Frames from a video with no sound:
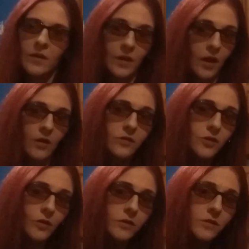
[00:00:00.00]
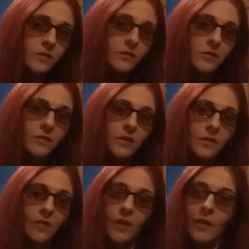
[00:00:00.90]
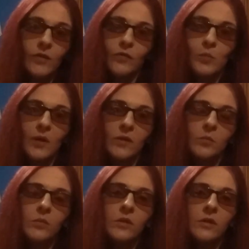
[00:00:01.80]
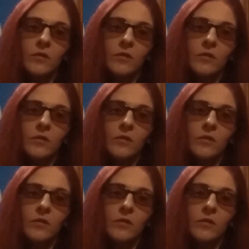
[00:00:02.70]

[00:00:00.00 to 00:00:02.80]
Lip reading: that I can't judge, because I have never met them?